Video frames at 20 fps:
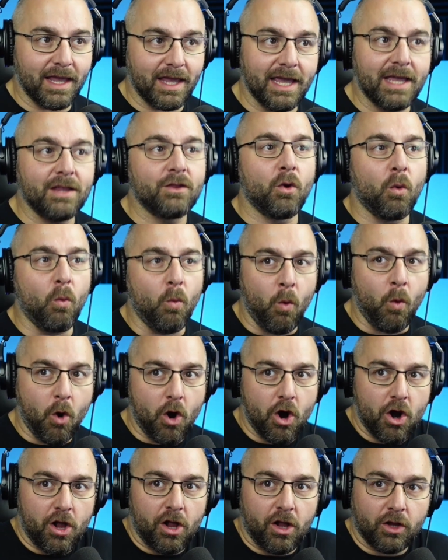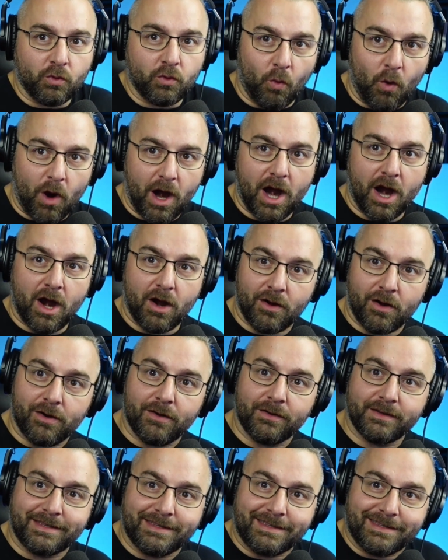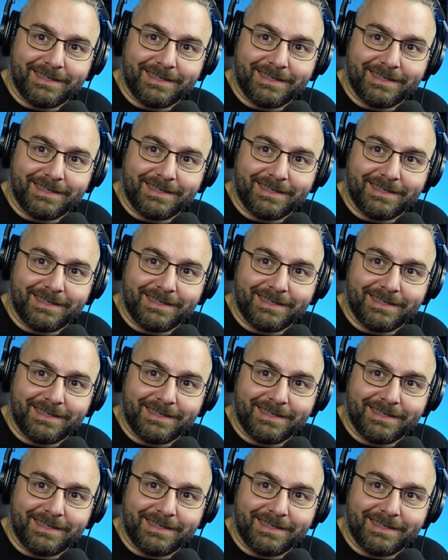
In a world where